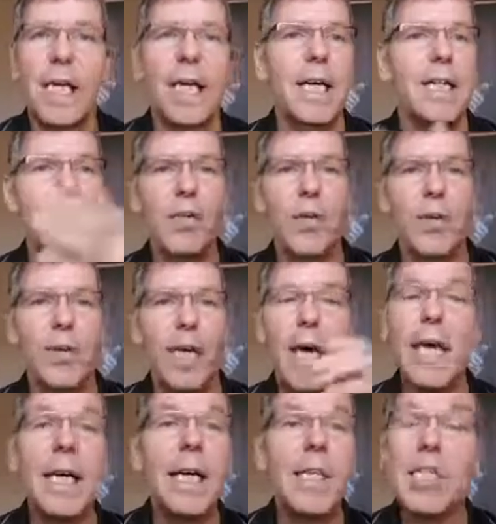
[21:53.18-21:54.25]
and
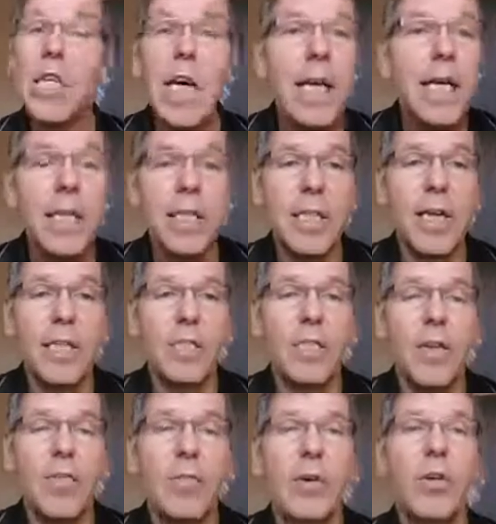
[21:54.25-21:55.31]
like and share this kind of
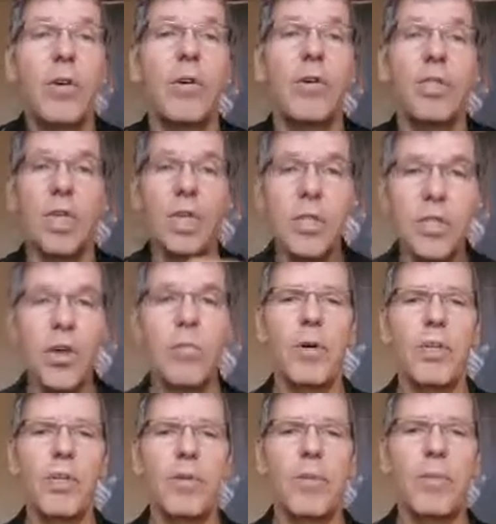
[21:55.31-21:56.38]
stuff, because there is so
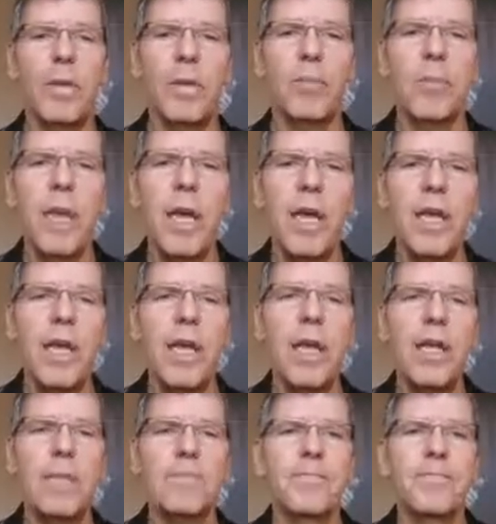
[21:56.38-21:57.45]
much of it. But
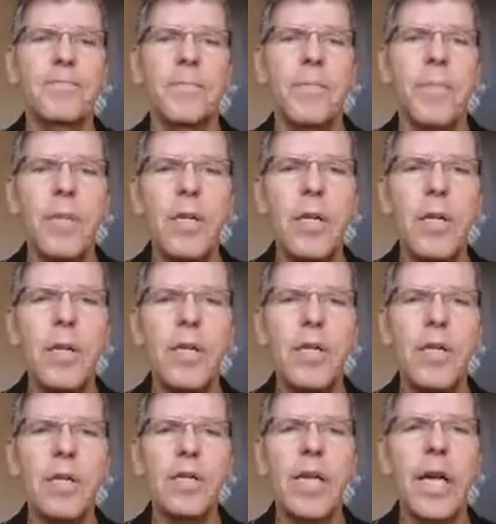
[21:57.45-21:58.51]
in
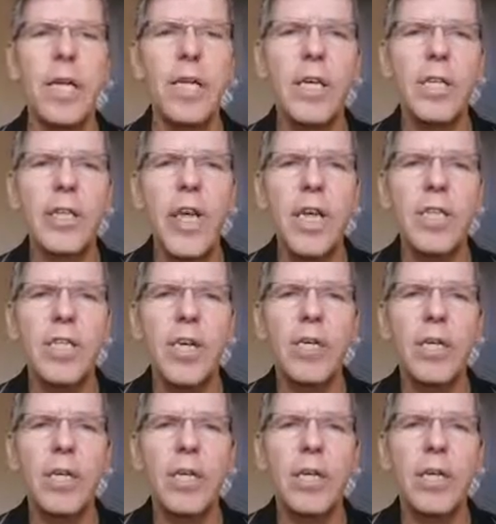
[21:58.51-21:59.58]
the kind of things
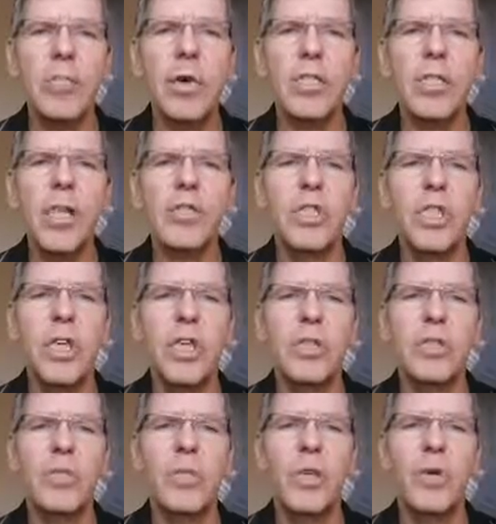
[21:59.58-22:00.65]
that the must-have
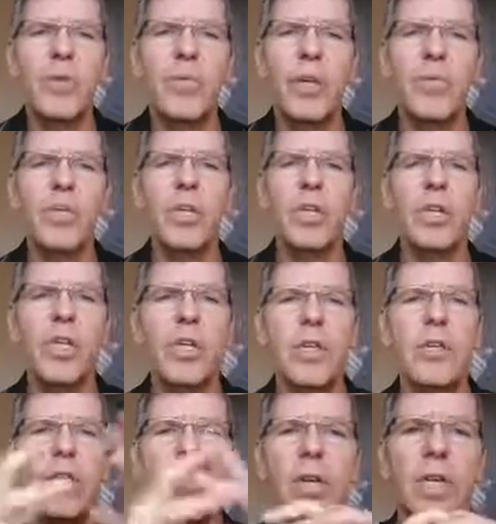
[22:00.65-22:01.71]
skills, we need
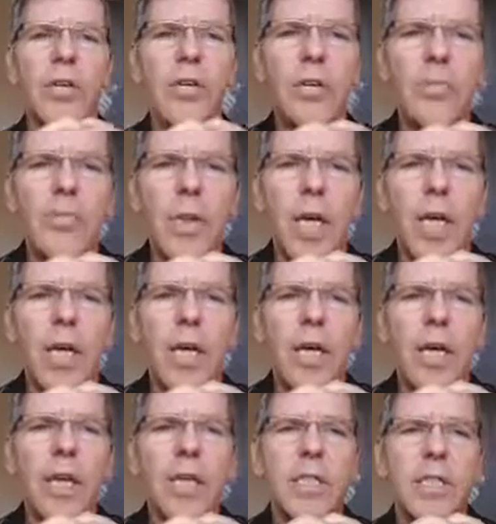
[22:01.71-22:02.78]
to talk into
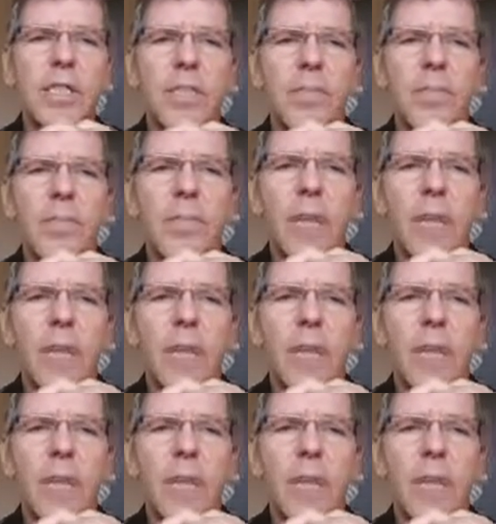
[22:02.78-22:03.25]
is